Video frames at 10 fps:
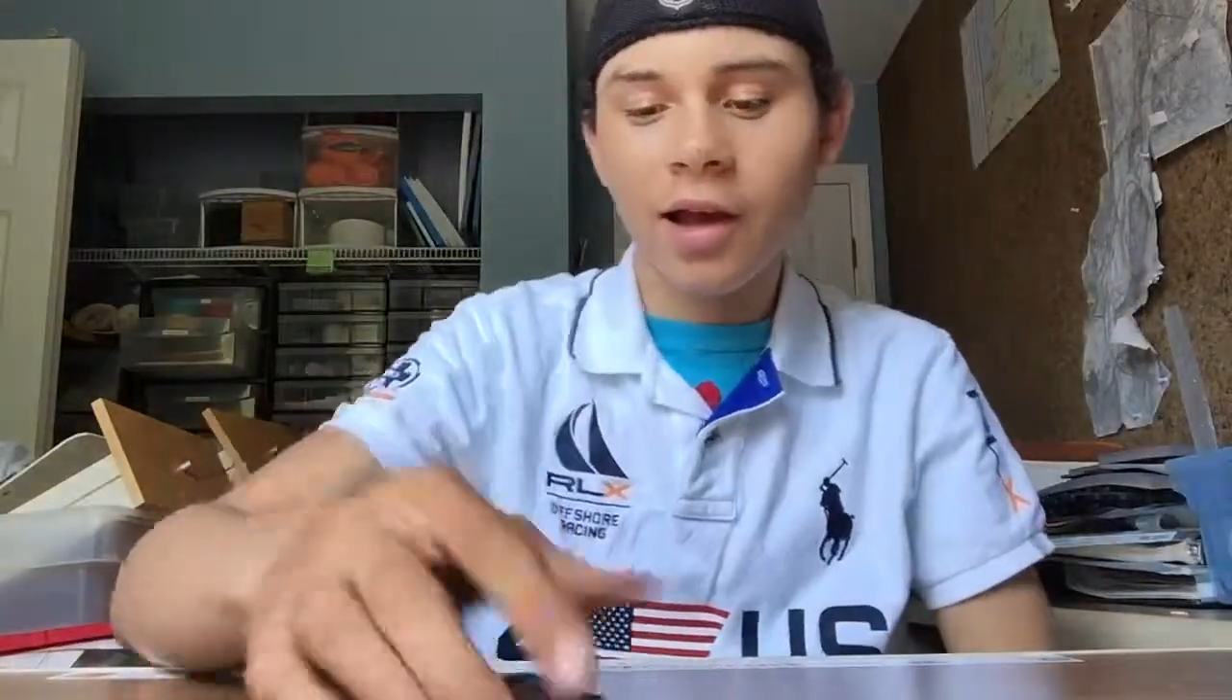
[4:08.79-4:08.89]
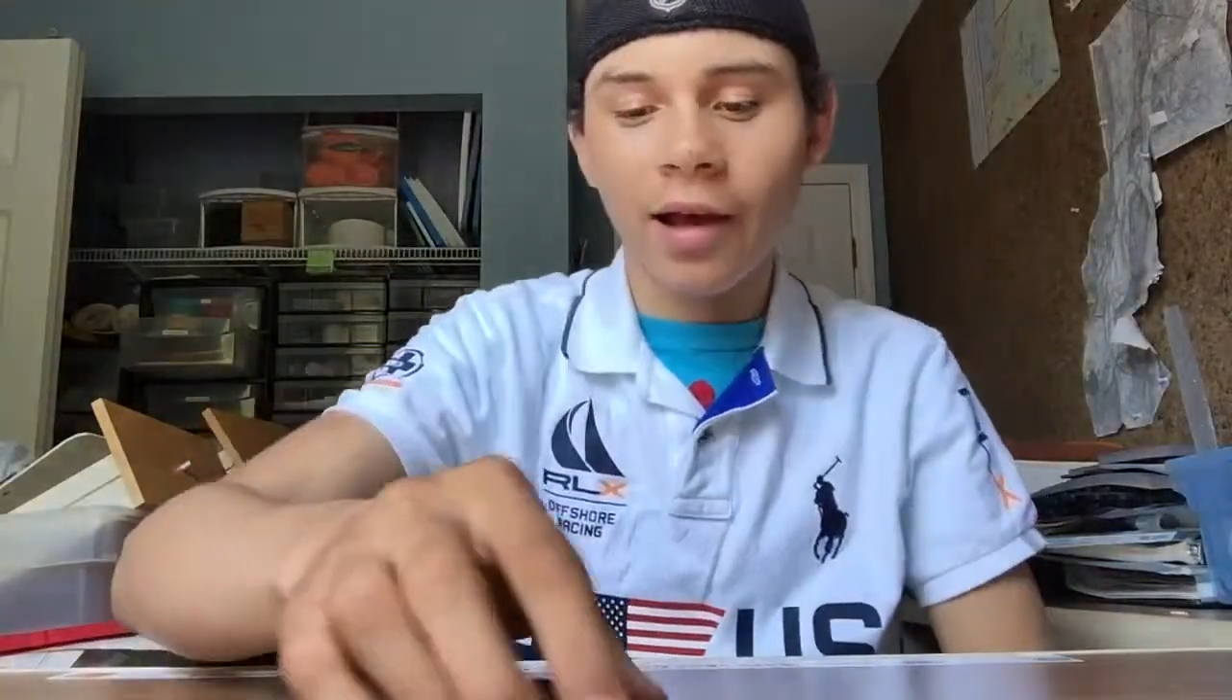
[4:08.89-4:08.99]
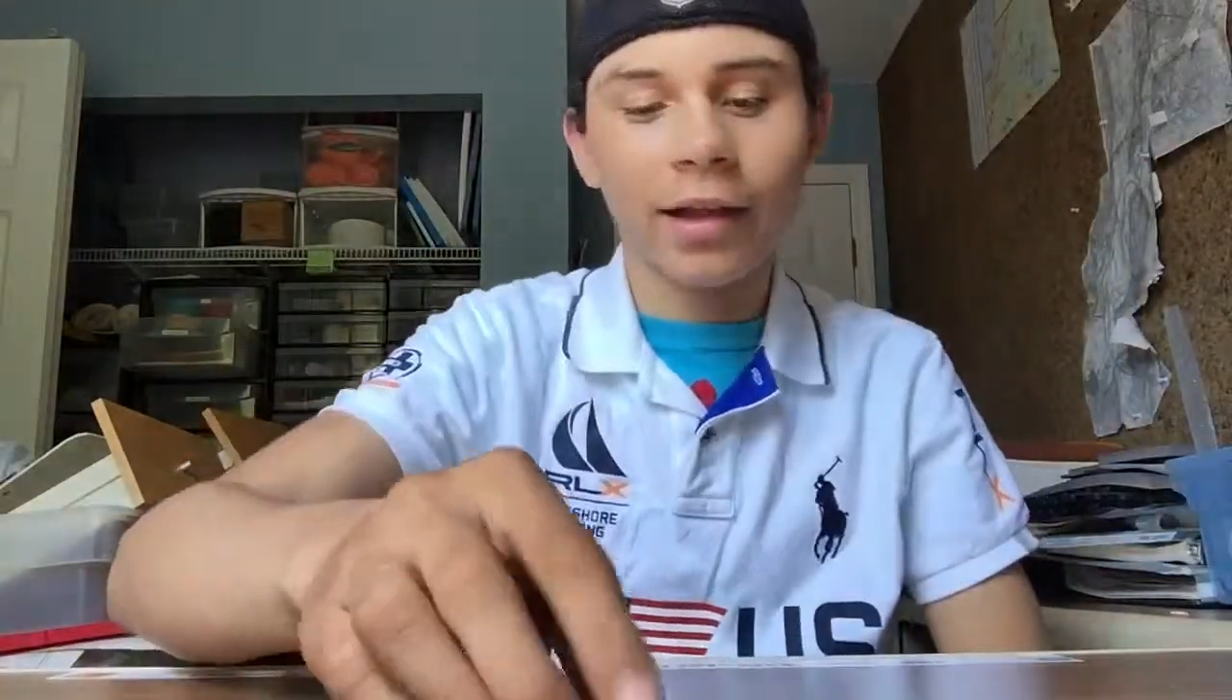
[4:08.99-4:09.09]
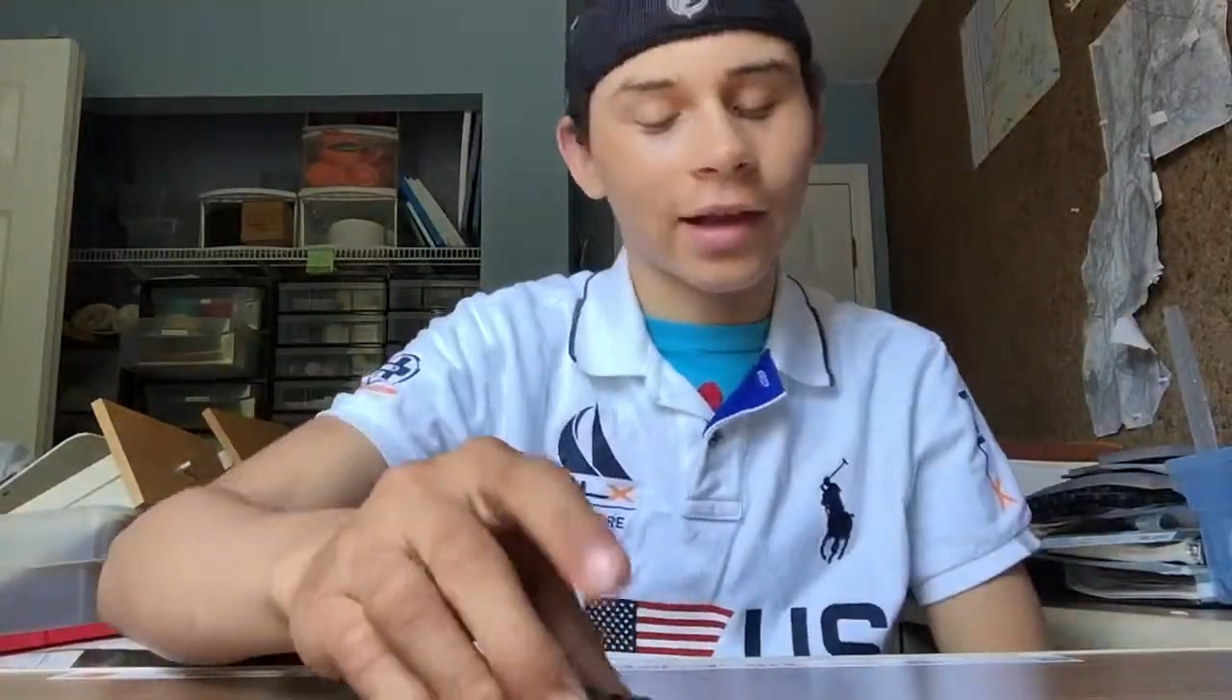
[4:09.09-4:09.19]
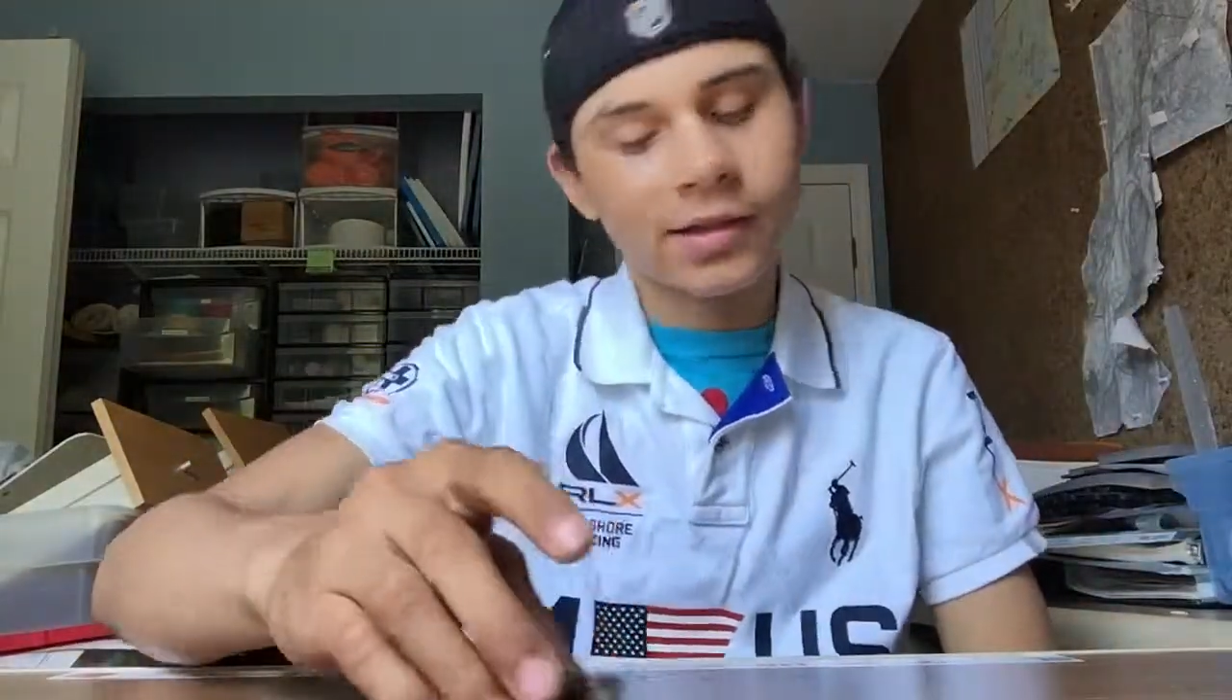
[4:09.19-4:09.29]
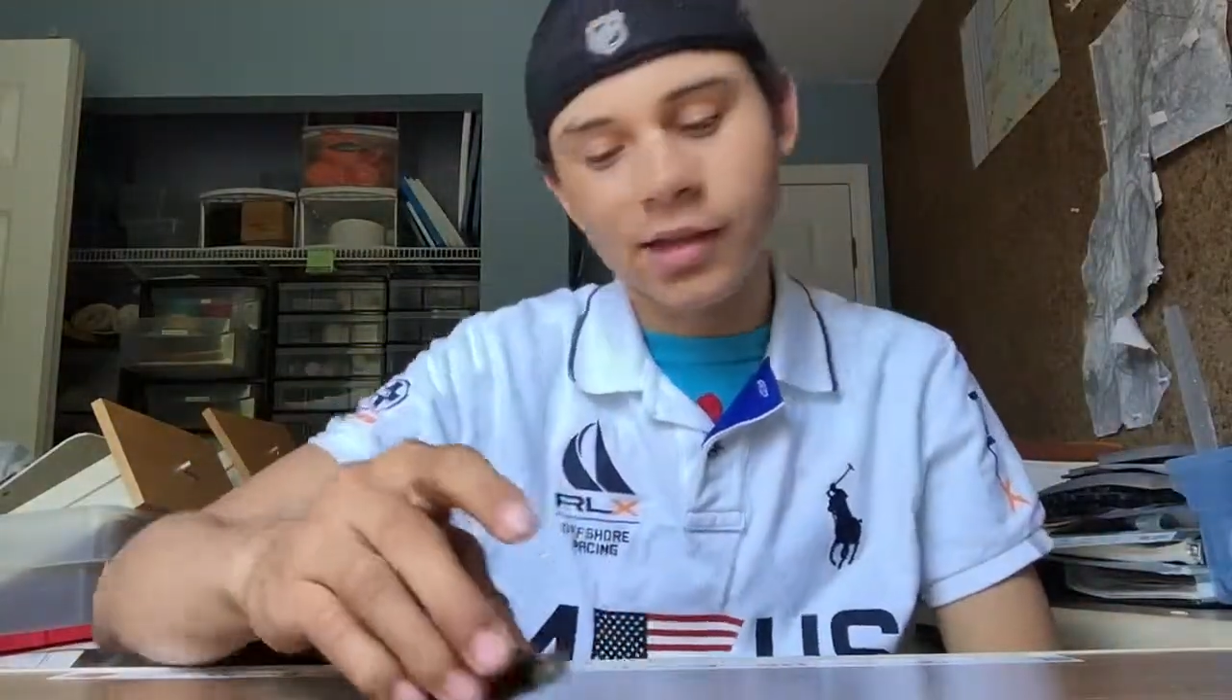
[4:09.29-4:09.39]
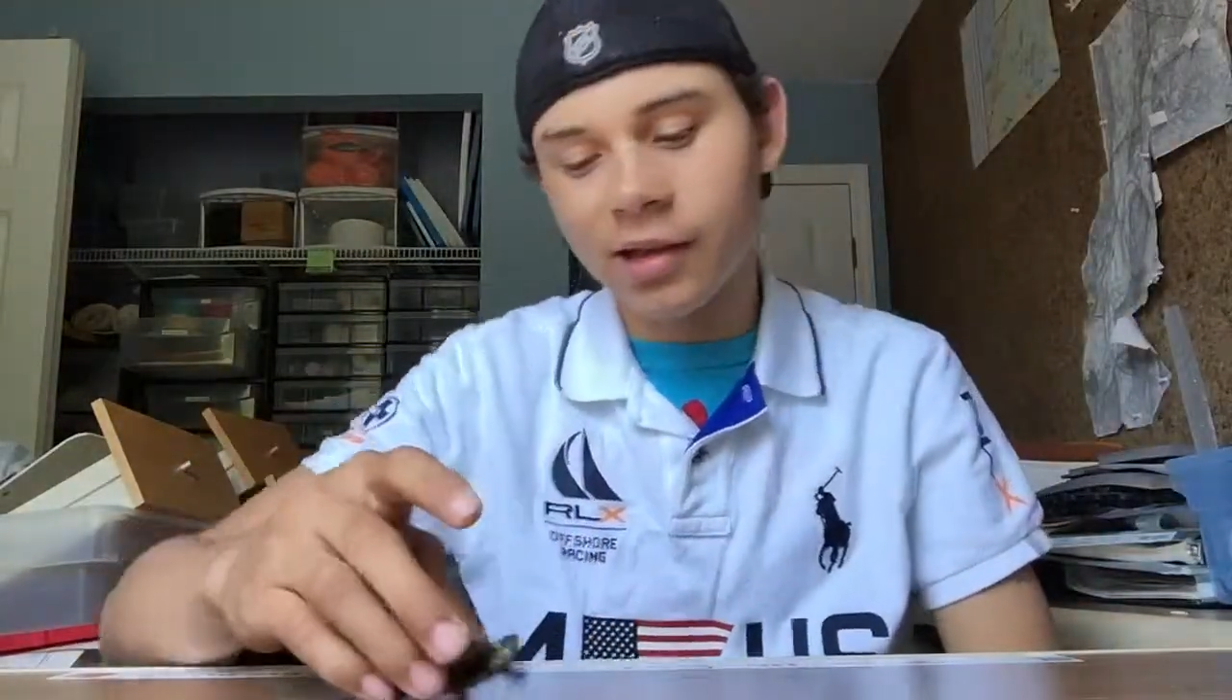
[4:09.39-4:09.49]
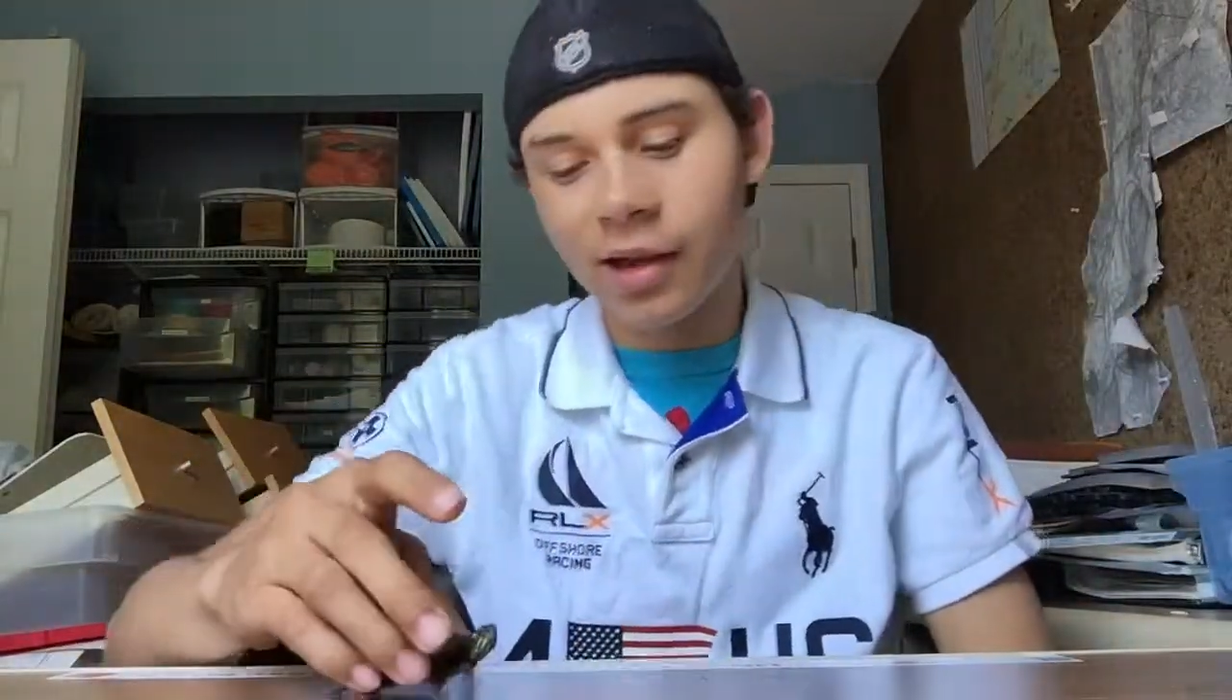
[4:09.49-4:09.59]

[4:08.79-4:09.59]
Like I said,